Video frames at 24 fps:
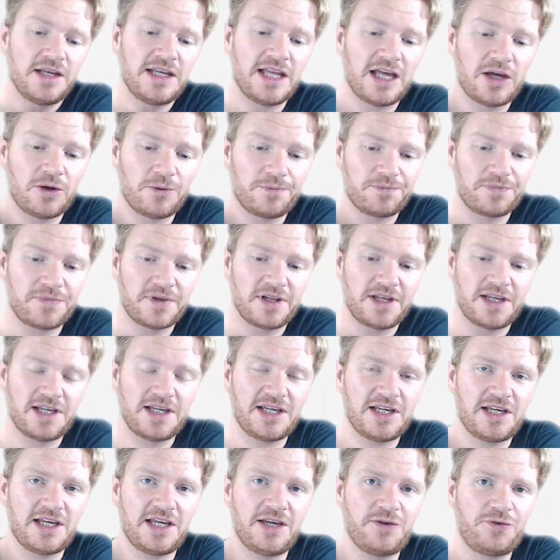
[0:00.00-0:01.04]
Now,
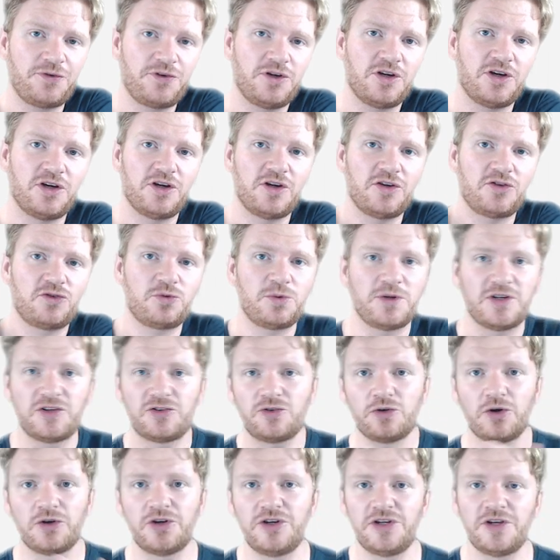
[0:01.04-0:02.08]
if you're
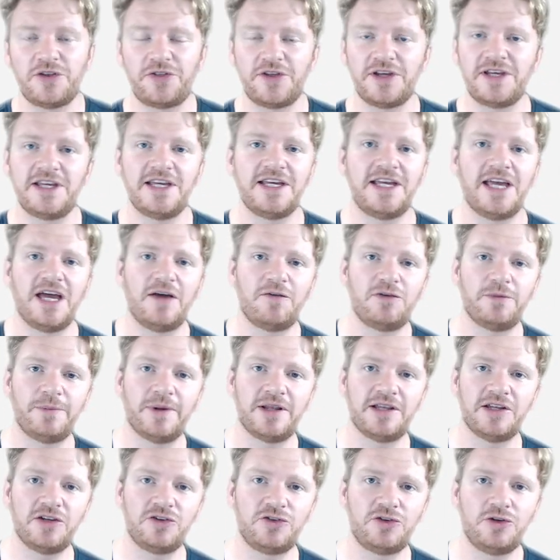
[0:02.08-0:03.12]
switched on and you're thinking carefully
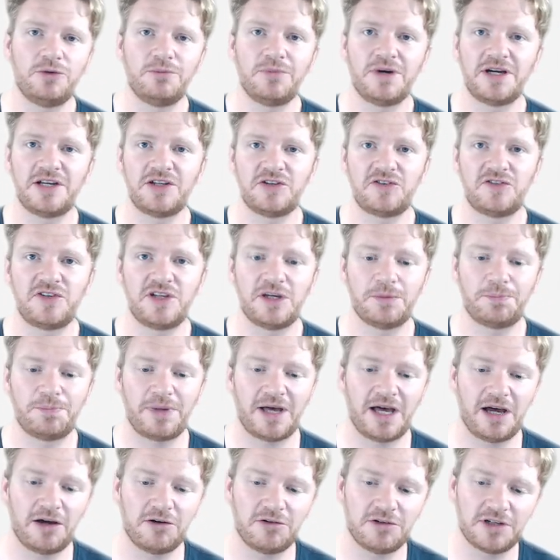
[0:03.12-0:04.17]
about this, you might see a
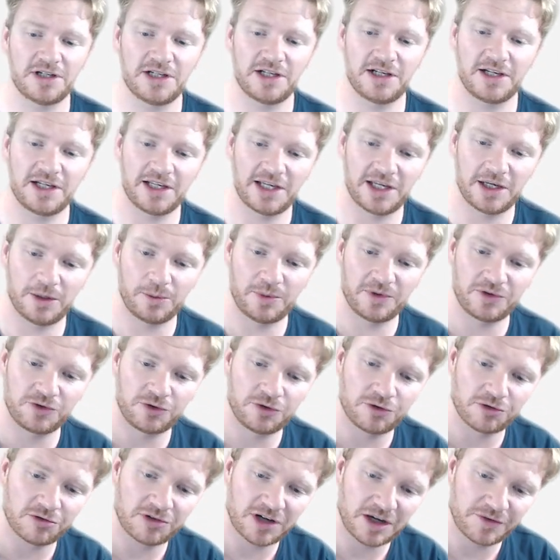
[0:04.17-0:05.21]
parallel here
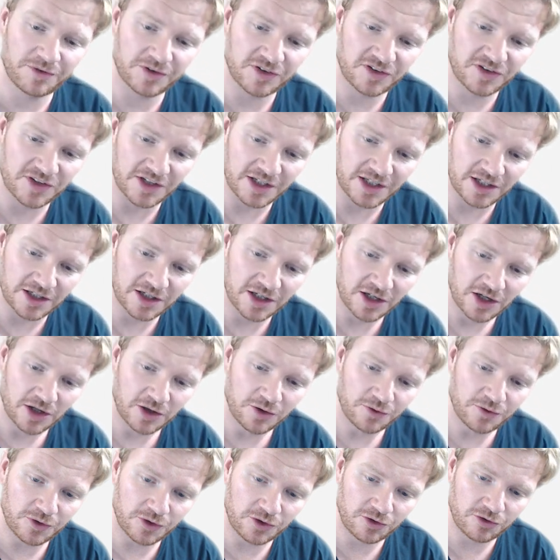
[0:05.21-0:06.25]
with gravity.
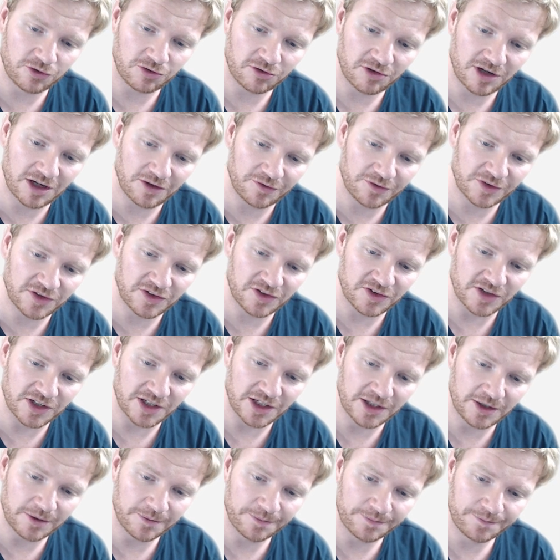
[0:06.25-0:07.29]
For
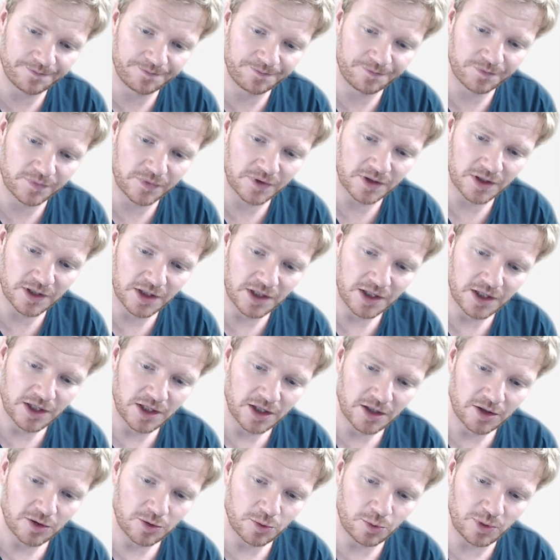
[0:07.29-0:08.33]
gravity,
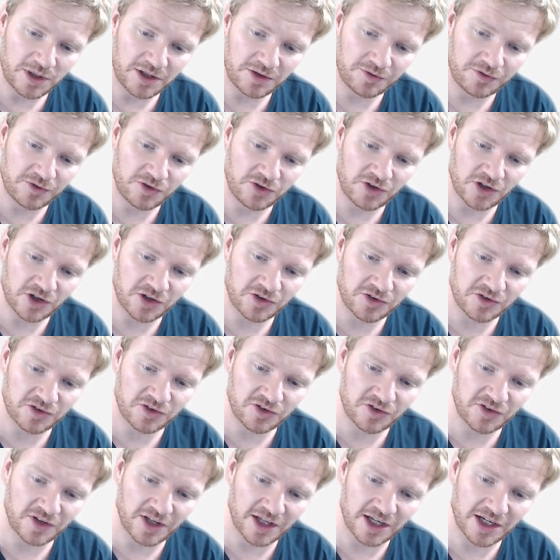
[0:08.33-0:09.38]
we've just
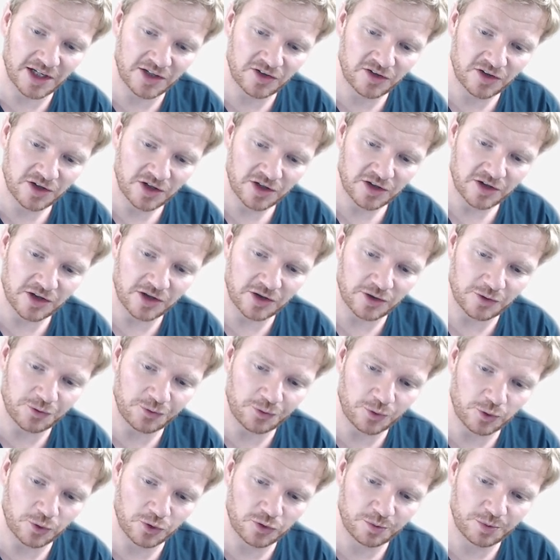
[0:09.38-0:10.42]
said that the
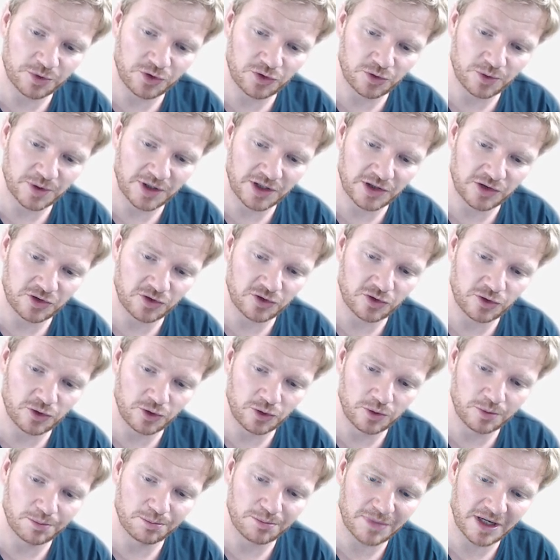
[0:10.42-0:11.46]
force between
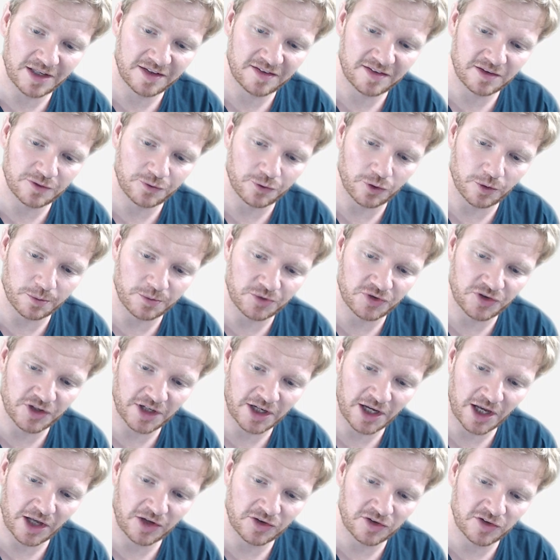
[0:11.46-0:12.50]
two massive
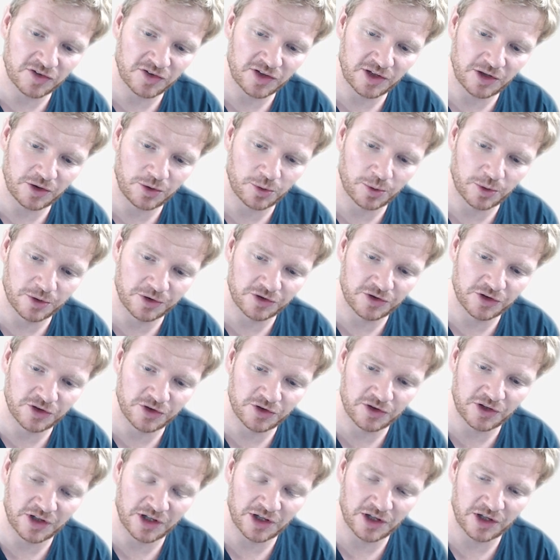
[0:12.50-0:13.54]
objects is equal
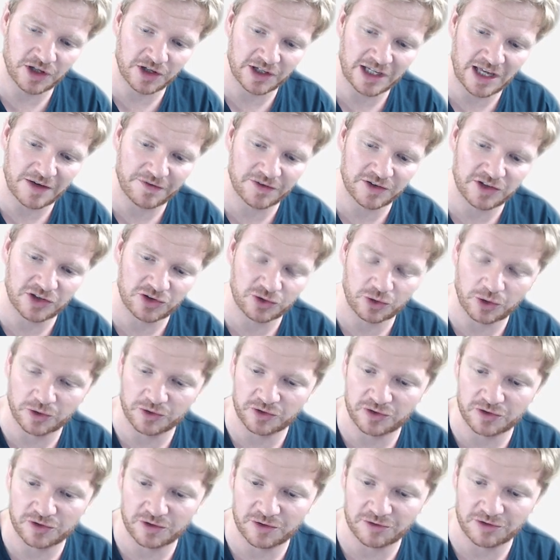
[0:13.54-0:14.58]
to the Cavendish
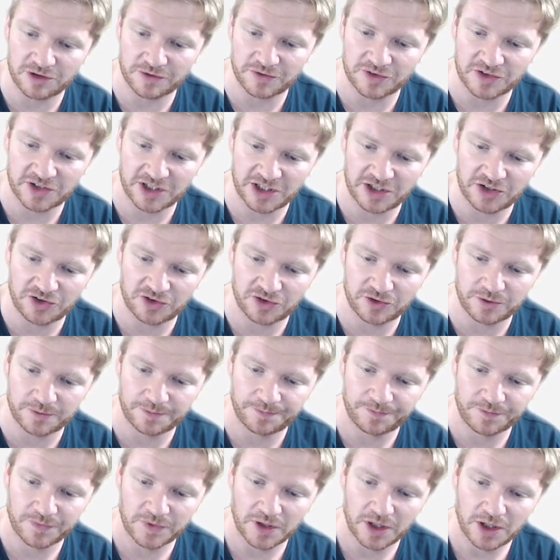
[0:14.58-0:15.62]
constant of
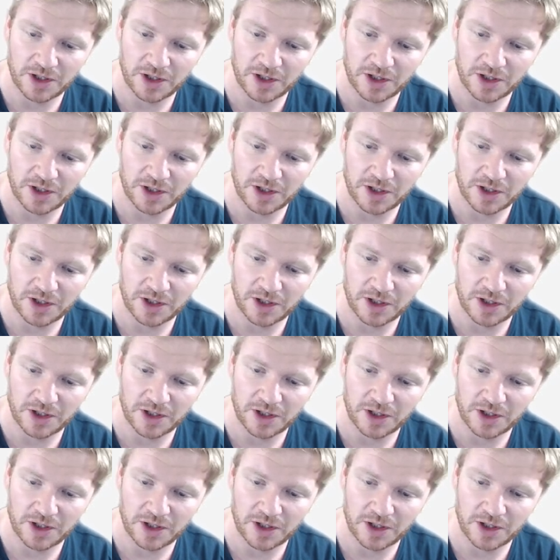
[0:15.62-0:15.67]
gravitation